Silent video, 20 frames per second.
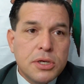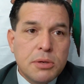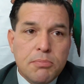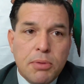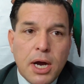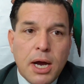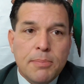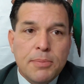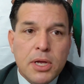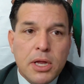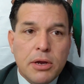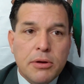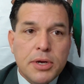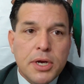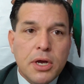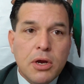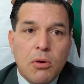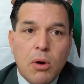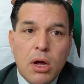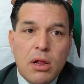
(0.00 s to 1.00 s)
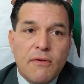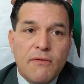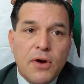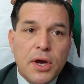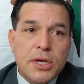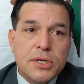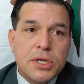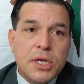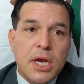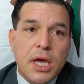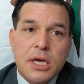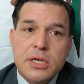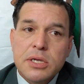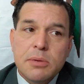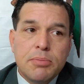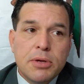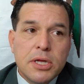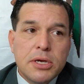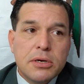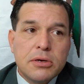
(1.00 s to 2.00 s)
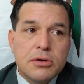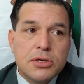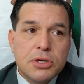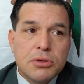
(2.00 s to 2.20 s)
and popularity qualifies it as a political